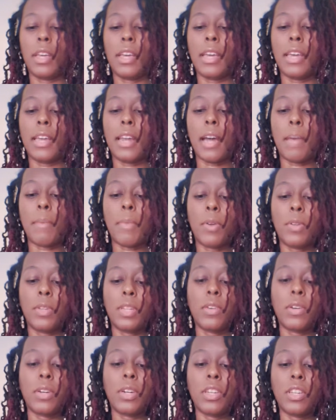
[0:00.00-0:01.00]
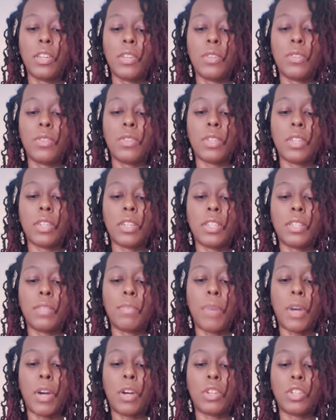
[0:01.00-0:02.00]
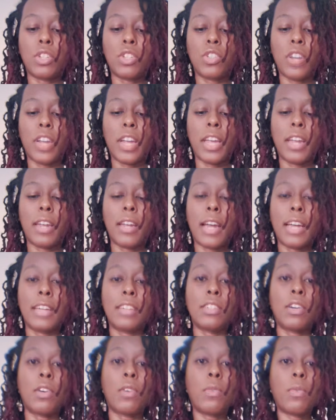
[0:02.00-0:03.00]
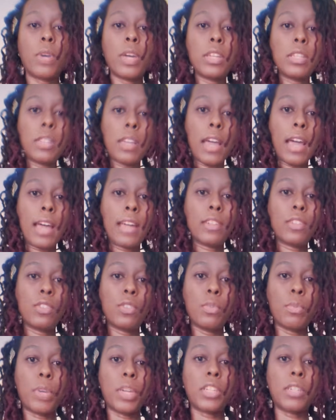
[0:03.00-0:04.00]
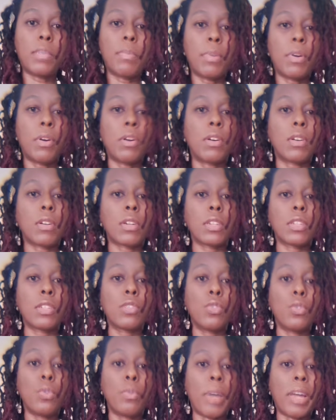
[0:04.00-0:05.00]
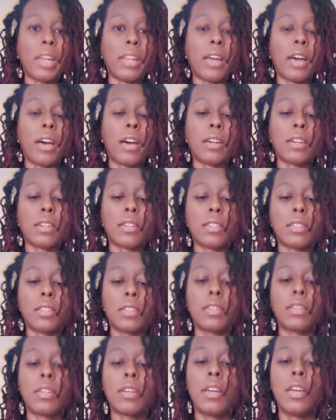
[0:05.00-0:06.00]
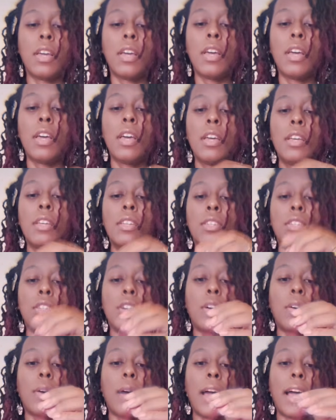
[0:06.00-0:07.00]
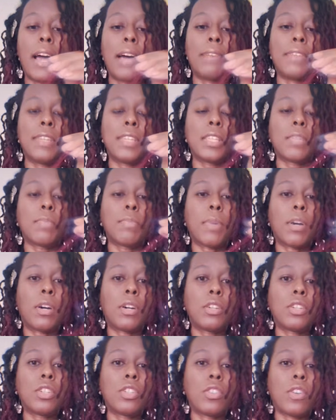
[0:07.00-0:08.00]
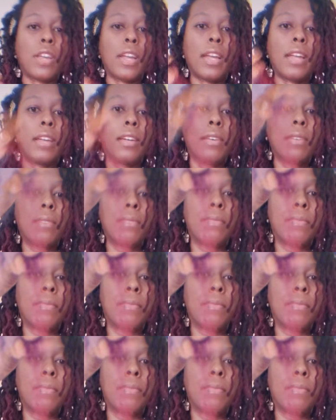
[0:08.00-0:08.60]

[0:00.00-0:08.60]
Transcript: and I'm only going to use a small strand. I don't want to add too much bulk to my lock. So I have this small strand,